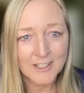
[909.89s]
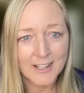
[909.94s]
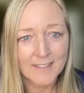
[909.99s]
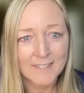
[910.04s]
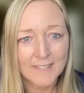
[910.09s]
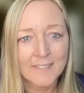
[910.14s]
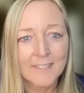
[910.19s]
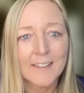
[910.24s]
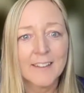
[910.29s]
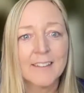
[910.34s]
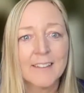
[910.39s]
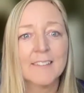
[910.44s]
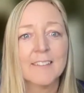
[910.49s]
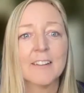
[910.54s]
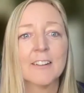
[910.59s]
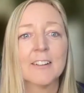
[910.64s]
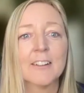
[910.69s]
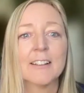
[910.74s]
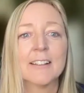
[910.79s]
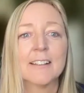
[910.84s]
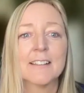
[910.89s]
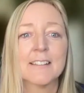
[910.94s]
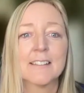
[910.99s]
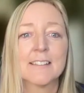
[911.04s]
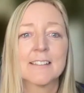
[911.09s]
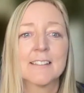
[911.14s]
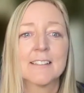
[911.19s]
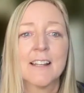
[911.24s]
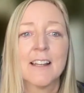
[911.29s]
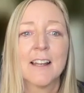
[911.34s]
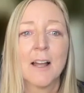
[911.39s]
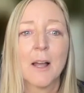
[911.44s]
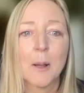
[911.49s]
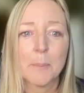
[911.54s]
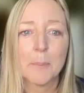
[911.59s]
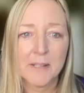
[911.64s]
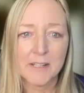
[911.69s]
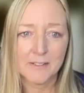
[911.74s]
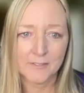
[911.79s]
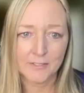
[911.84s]
and then there is
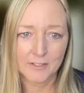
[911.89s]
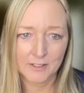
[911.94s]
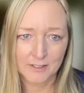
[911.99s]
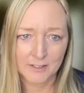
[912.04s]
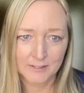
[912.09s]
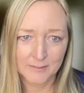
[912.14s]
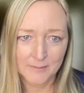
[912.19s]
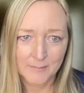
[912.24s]
upheaval.